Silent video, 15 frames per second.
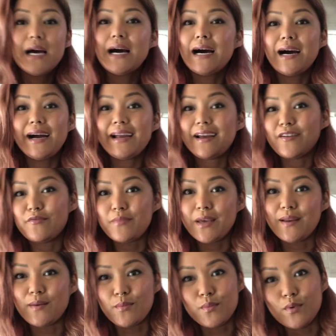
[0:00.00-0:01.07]
I have
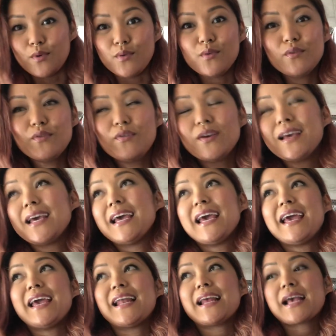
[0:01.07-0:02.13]
made a move,
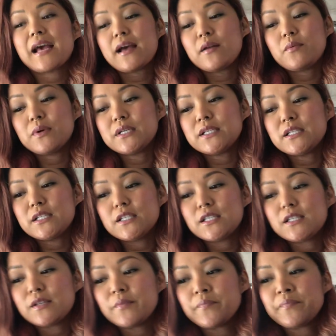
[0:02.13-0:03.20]
and I kind of wanted to
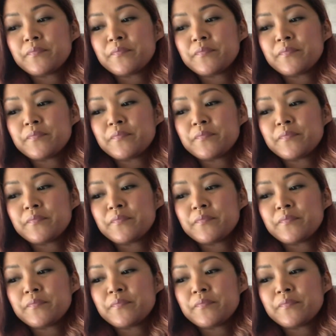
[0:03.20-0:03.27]
just